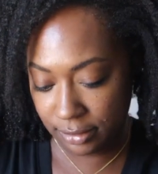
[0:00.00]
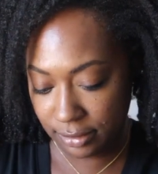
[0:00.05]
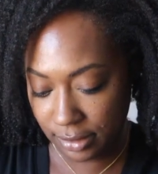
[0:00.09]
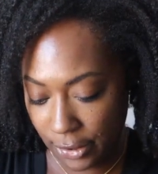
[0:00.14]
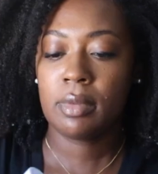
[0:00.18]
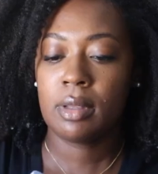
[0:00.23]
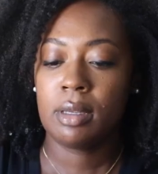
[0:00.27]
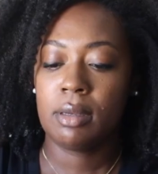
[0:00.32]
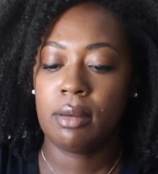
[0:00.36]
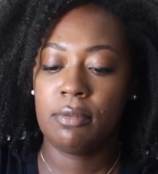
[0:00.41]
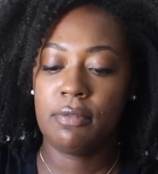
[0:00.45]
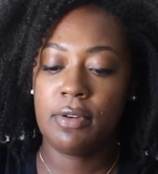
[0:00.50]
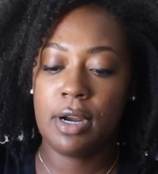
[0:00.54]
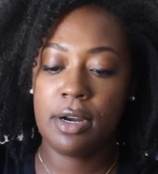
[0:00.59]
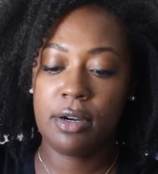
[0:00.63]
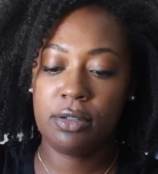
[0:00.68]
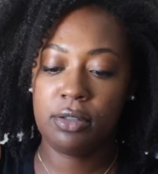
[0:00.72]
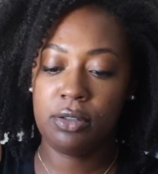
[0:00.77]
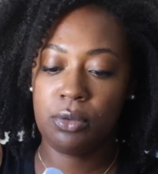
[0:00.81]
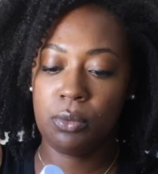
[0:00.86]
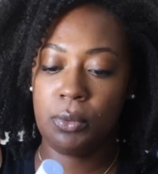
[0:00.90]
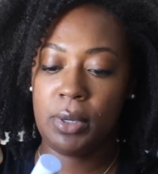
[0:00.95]
So
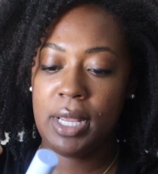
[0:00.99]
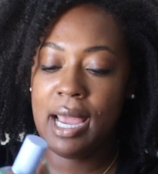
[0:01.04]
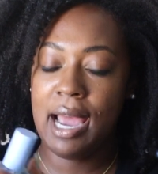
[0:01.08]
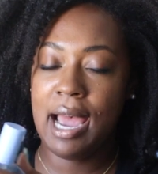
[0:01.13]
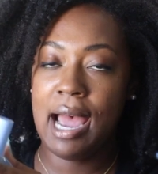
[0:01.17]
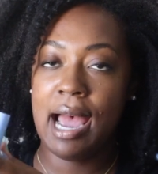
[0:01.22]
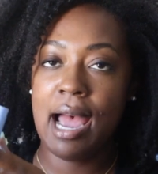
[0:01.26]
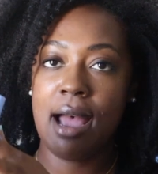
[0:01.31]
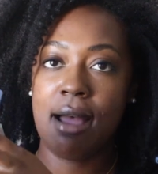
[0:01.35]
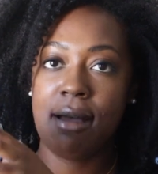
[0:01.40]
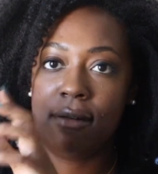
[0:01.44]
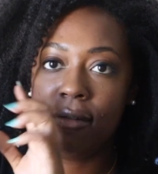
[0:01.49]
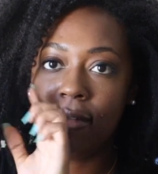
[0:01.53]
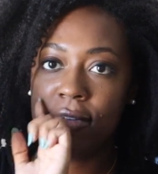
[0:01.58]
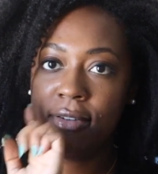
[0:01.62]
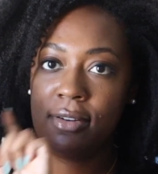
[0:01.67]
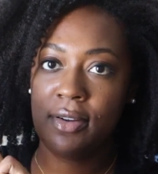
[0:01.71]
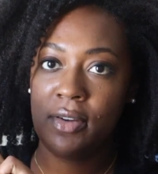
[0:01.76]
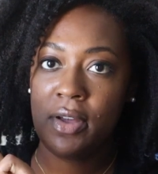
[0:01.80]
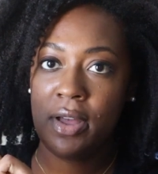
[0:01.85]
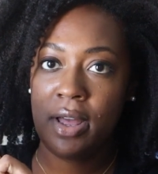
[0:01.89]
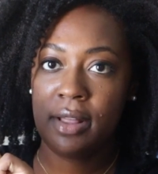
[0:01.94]
first we have
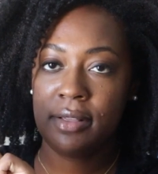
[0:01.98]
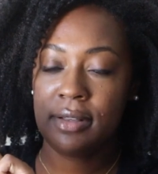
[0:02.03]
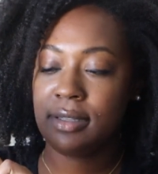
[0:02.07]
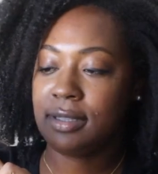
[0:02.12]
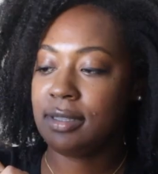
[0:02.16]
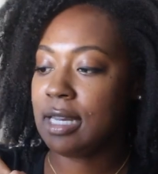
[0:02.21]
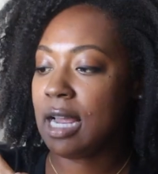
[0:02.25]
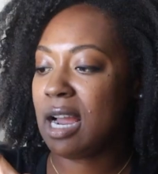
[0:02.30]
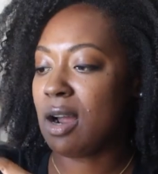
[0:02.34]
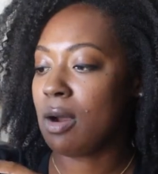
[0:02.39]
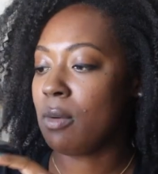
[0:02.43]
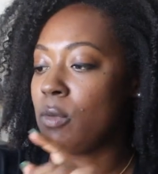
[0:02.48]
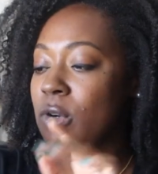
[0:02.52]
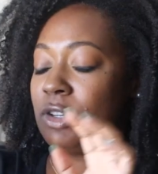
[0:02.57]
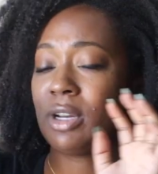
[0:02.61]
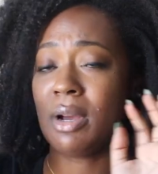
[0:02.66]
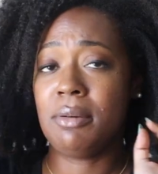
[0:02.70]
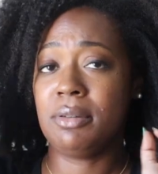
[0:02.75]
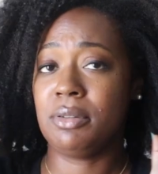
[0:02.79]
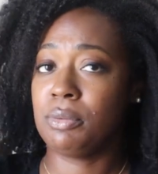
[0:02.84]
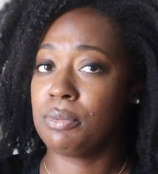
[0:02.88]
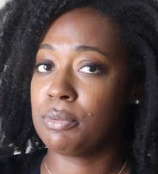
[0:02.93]
the serum, which
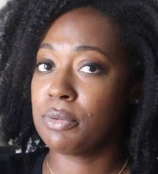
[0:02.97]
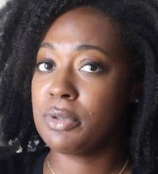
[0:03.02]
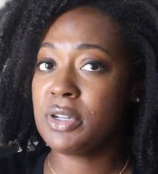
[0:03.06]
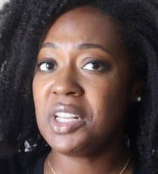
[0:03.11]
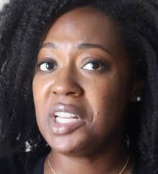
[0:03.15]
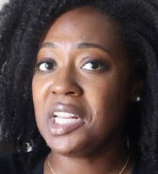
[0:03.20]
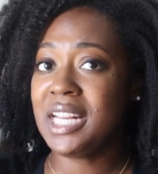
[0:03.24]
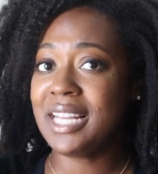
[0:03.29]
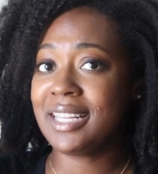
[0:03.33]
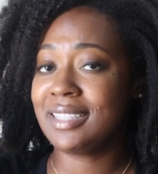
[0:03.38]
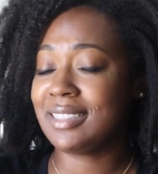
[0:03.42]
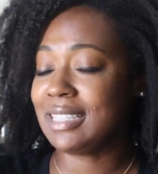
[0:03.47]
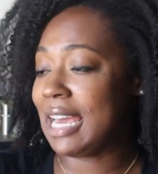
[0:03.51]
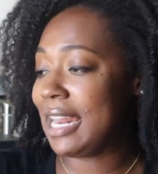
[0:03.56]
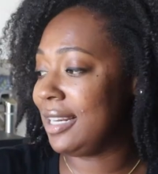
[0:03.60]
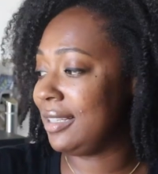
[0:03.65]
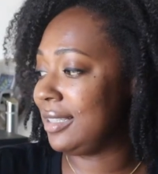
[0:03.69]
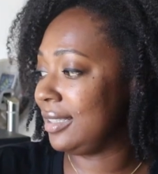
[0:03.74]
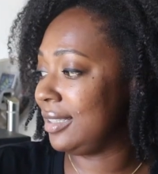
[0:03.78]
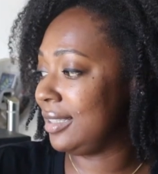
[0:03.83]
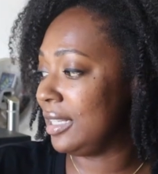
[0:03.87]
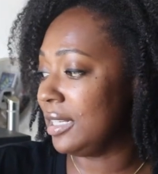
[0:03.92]
I was really
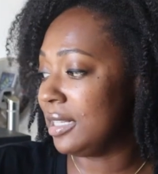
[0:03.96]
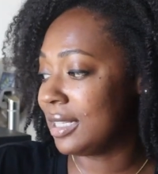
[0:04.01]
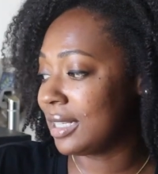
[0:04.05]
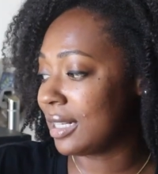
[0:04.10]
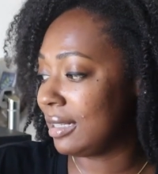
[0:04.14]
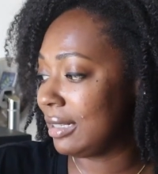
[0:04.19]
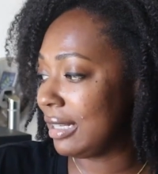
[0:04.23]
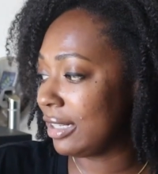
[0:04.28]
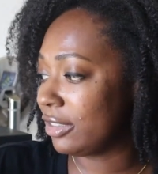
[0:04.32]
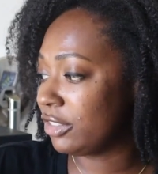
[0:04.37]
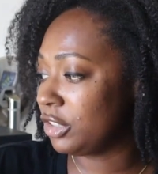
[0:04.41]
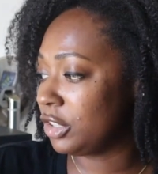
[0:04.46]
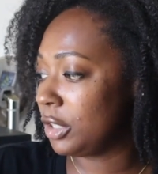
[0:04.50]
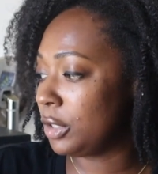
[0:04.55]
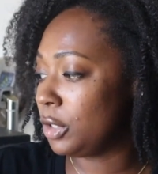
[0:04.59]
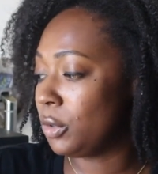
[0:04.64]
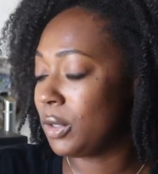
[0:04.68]
excited to see in the collection.